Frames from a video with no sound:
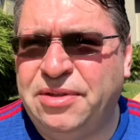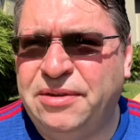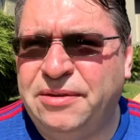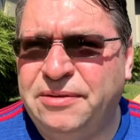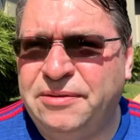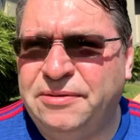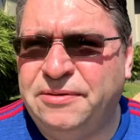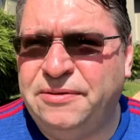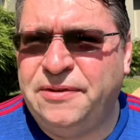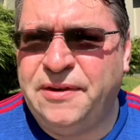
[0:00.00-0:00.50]

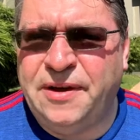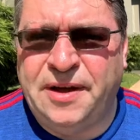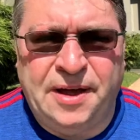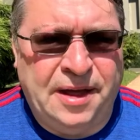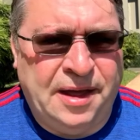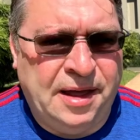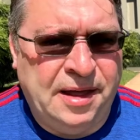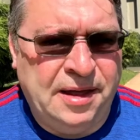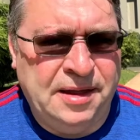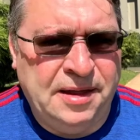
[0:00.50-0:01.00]
of,
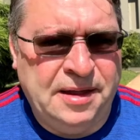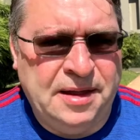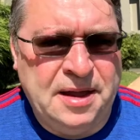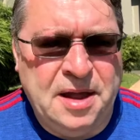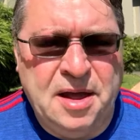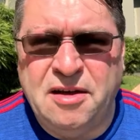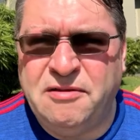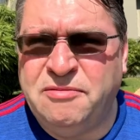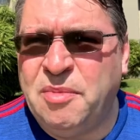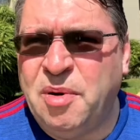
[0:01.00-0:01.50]
uh,
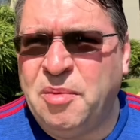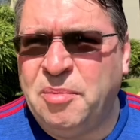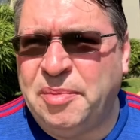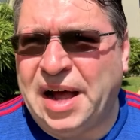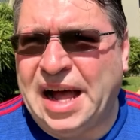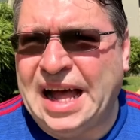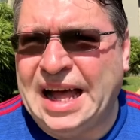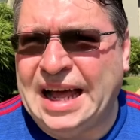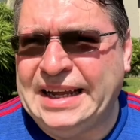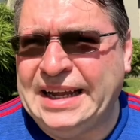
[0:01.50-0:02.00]
of
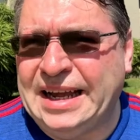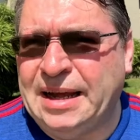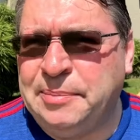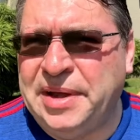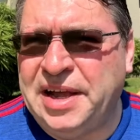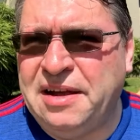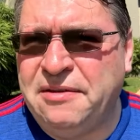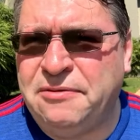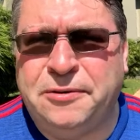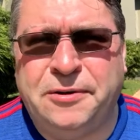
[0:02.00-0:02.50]
Mumbai. I'm
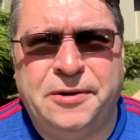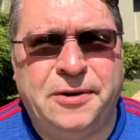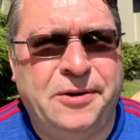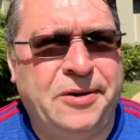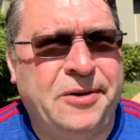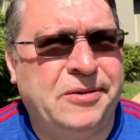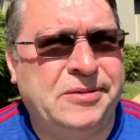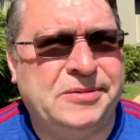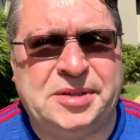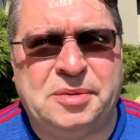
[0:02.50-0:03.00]
here
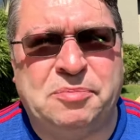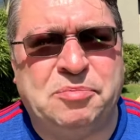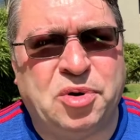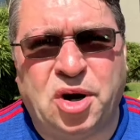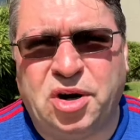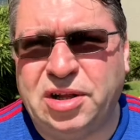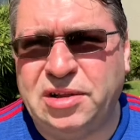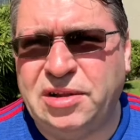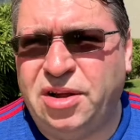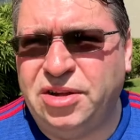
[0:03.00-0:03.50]
for some
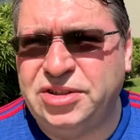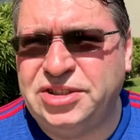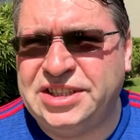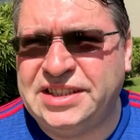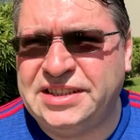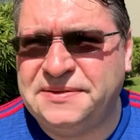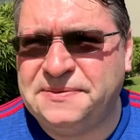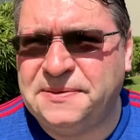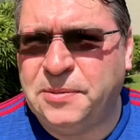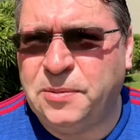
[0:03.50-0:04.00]
product
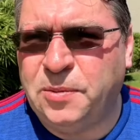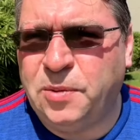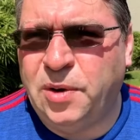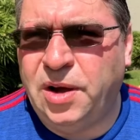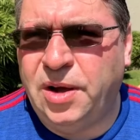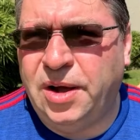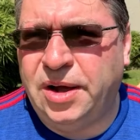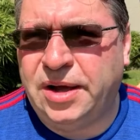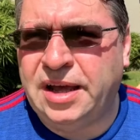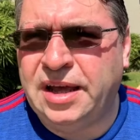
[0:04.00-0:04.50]
launches for
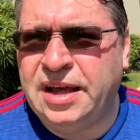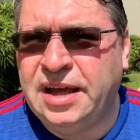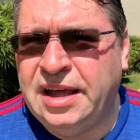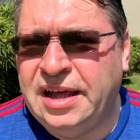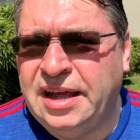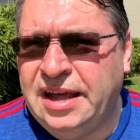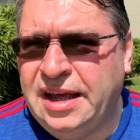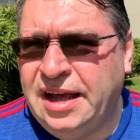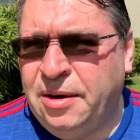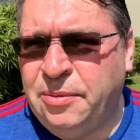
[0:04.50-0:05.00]
work.
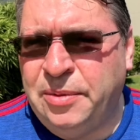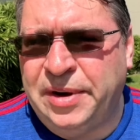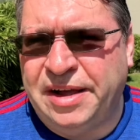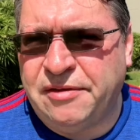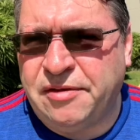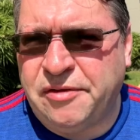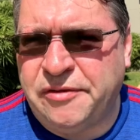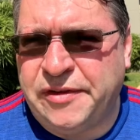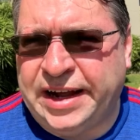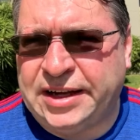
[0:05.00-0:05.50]
Uh, we
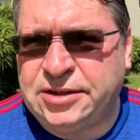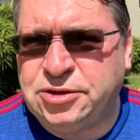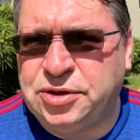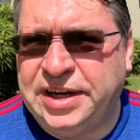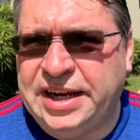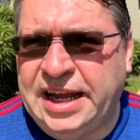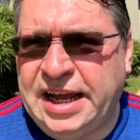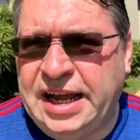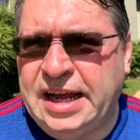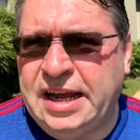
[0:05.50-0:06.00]
have a
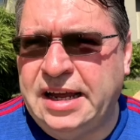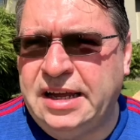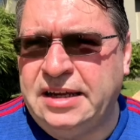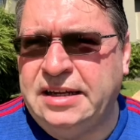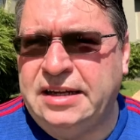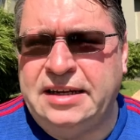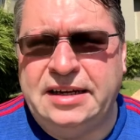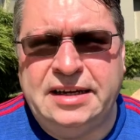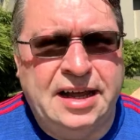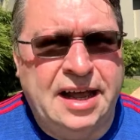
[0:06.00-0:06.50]
factory here,
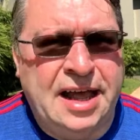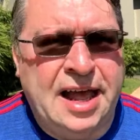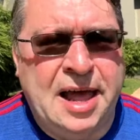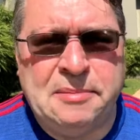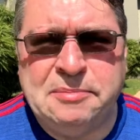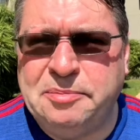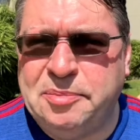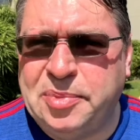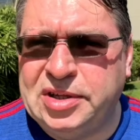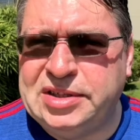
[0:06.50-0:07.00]

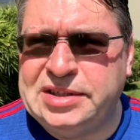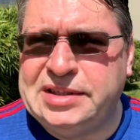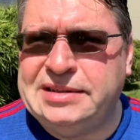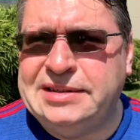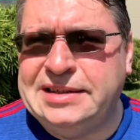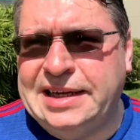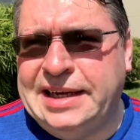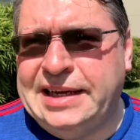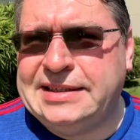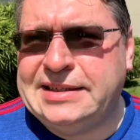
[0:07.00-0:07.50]
um, but
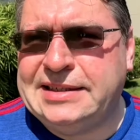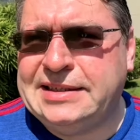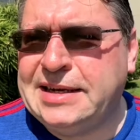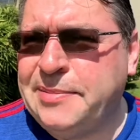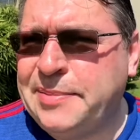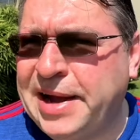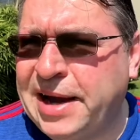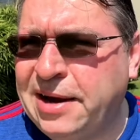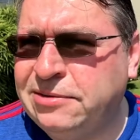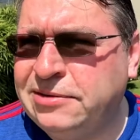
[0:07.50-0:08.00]
it's
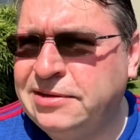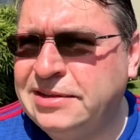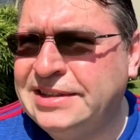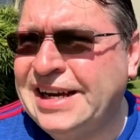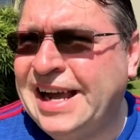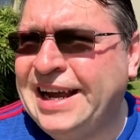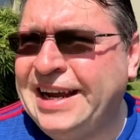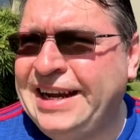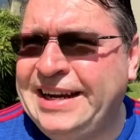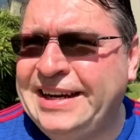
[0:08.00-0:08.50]
about
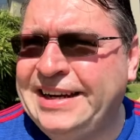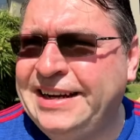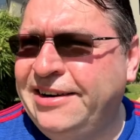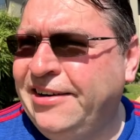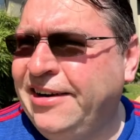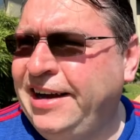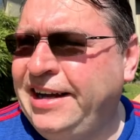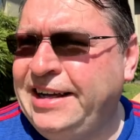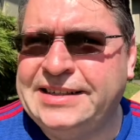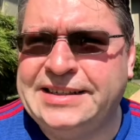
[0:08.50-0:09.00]
90
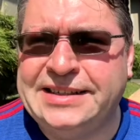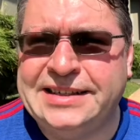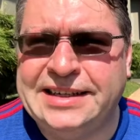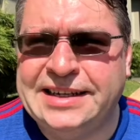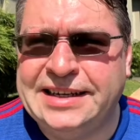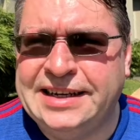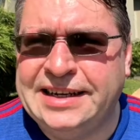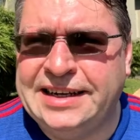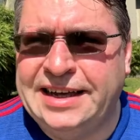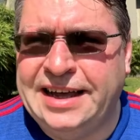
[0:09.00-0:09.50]
degrees,
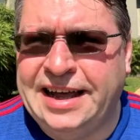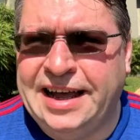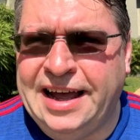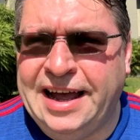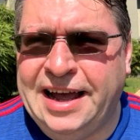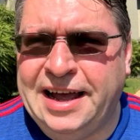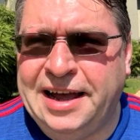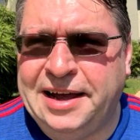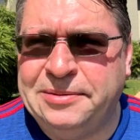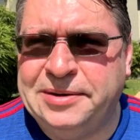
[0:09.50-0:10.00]

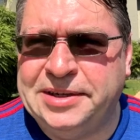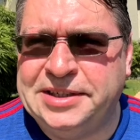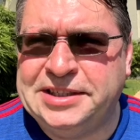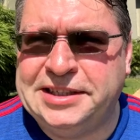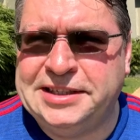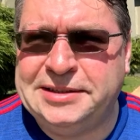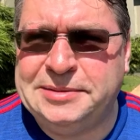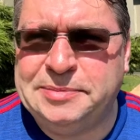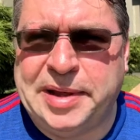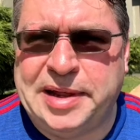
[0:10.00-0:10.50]
uh, which
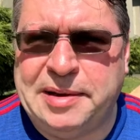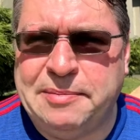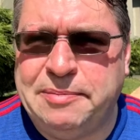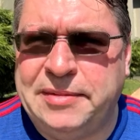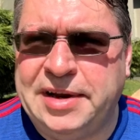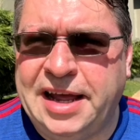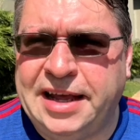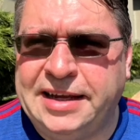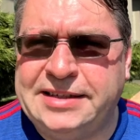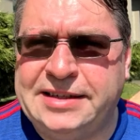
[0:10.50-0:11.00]
is a bit
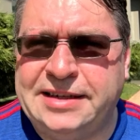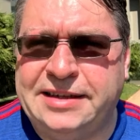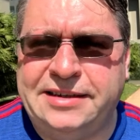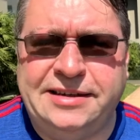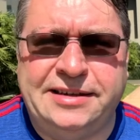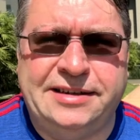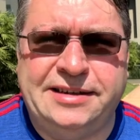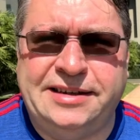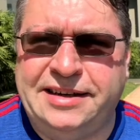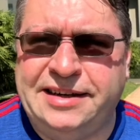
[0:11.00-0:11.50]
nicer
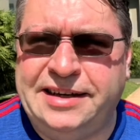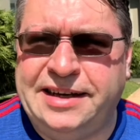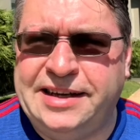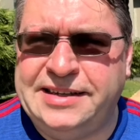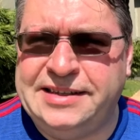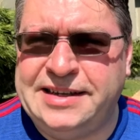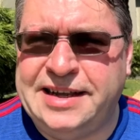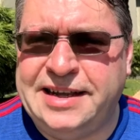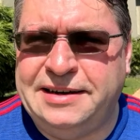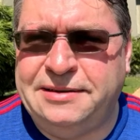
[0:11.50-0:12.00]
than it
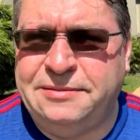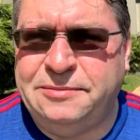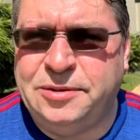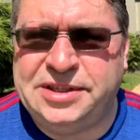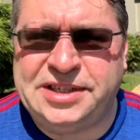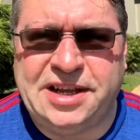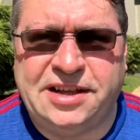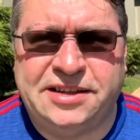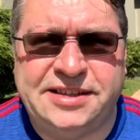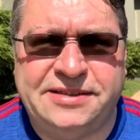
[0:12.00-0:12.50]
is in
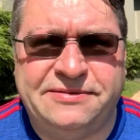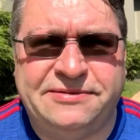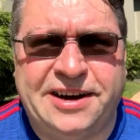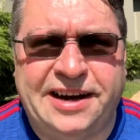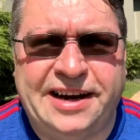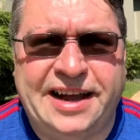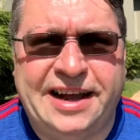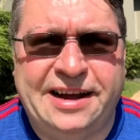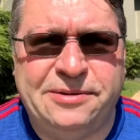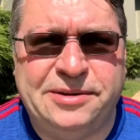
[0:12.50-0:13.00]
Wisconsin
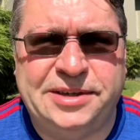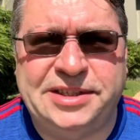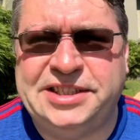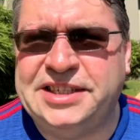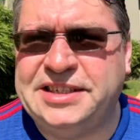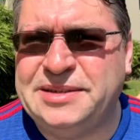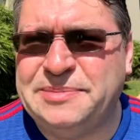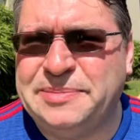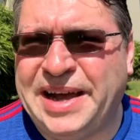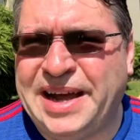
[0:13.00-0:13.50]
right now, which
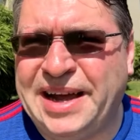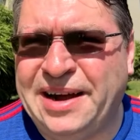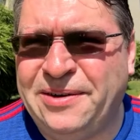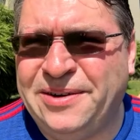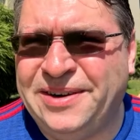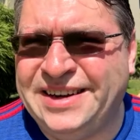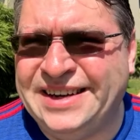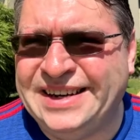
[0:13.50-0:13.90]
is about